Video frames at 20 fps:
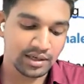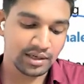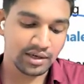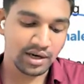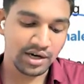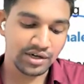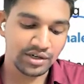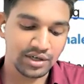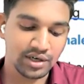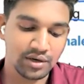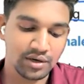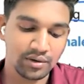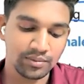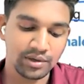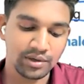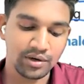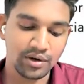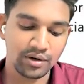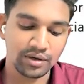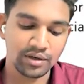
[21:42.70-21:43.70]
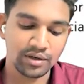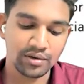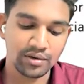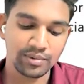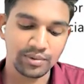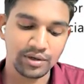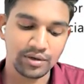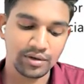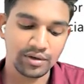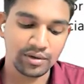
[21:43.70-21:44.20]
Rationale of the doctrine
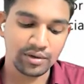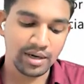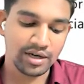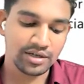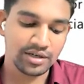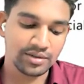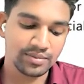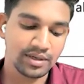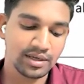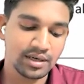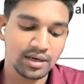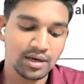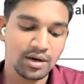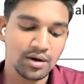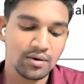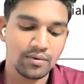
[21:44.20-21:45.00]
of indoor management.